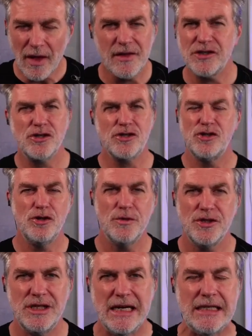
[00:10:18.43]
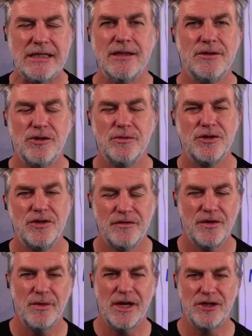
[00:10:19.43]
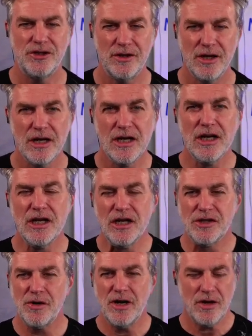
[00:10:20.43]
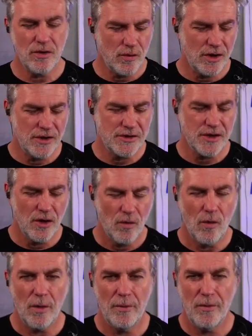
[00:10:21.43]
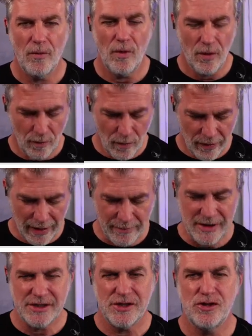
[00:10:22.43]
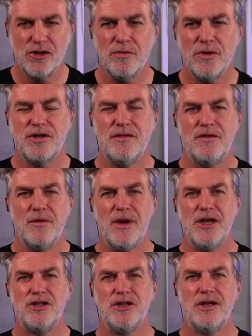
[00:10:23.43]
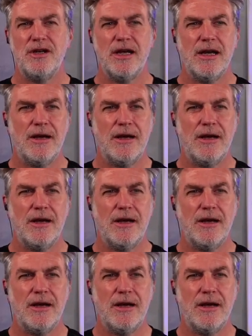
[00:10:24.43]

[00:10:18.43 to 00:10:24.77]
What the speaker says: There's just too much data, too much information. So in other words, what that means is too much information.